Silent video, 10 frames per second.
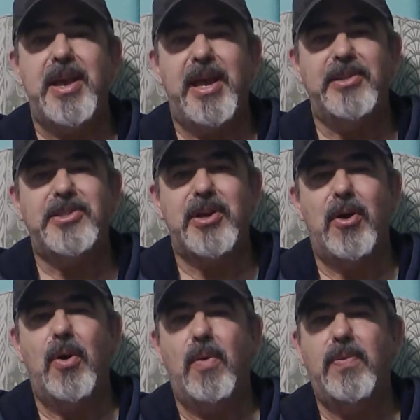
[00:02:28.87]
And so
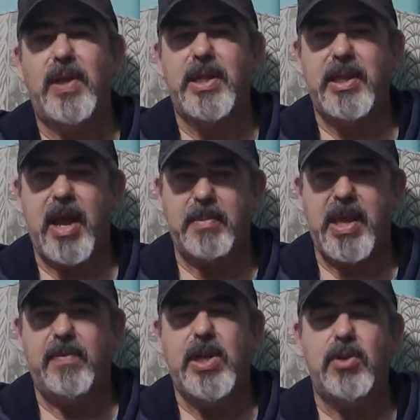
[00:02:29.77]
hopefully I'm
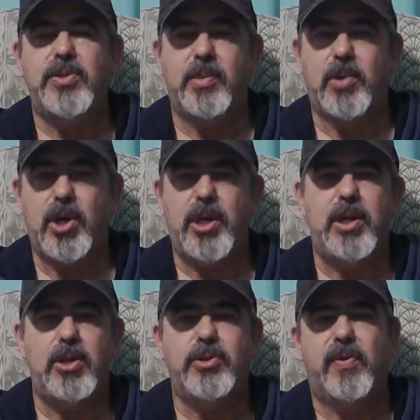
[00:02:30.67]
giving you some good,
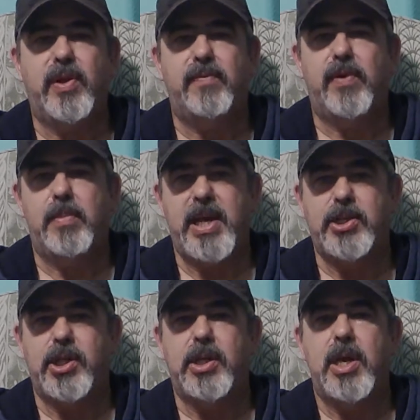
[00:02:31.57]
useful
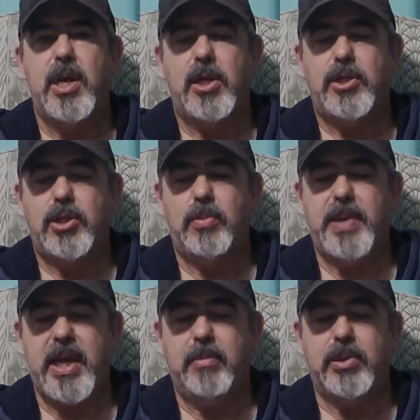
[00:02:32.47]
information to
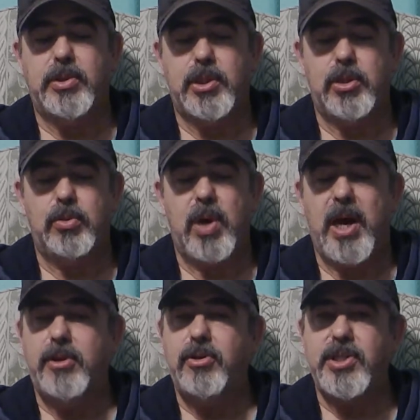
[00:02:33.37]
be able to
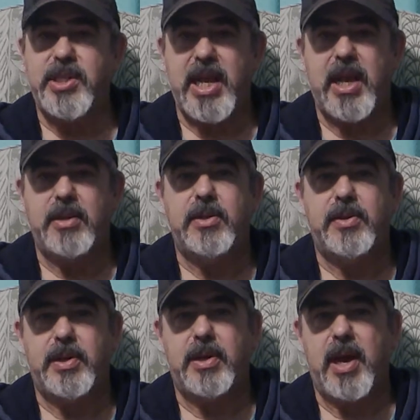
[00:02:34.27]
understand
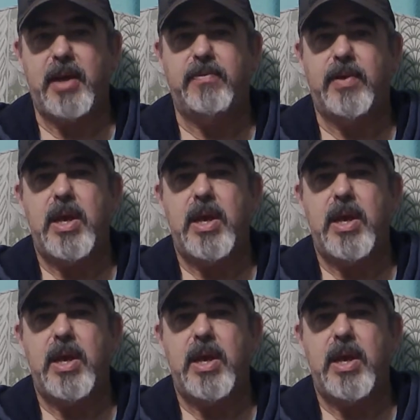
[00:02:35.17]
the knife.